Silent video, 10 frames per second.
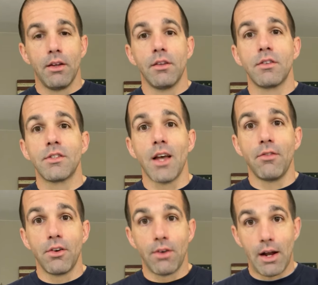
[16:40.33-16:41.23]

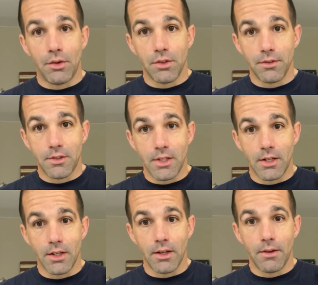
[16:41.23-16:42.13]
7 rounds of
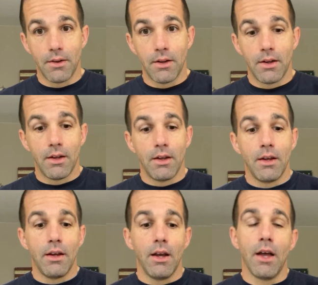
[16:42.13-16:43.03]
Cindy,
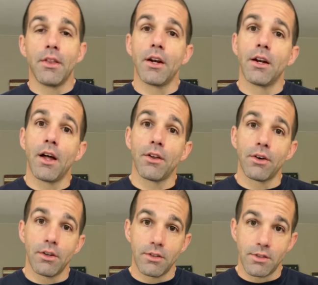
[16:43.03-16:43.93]
and then
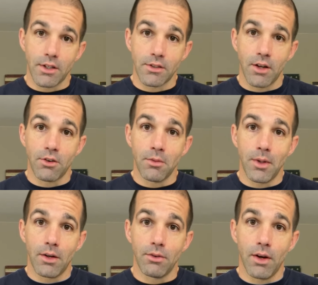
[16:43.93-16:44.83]
another 600
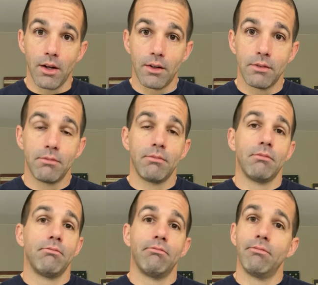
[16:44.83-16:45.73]
meter run.
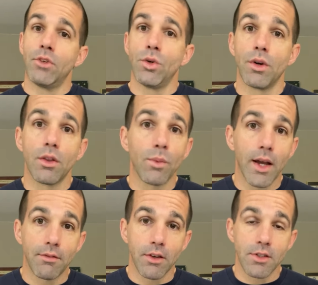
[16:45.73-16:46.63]
Do it in the
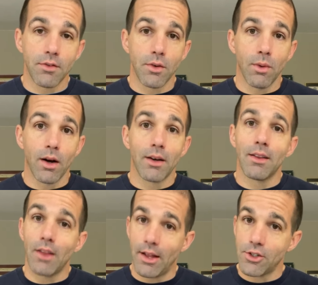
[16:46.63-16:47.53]
weight vest if you want.
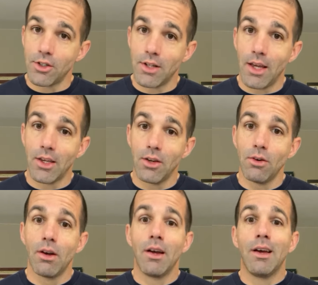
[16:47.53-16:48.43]
That should take
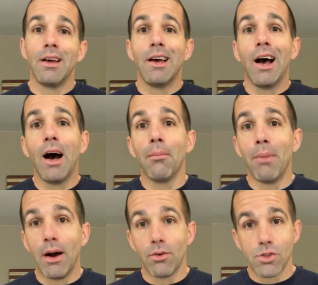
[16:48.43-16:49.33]
you
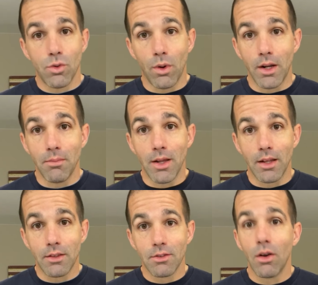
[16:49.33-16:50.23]
about 20
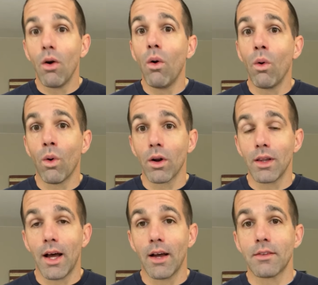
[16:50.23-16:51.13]
minutes or
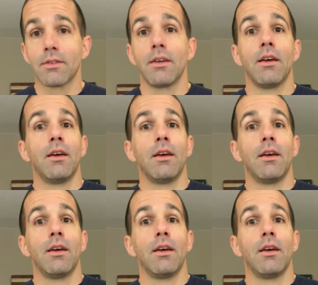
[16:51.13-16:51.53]
less.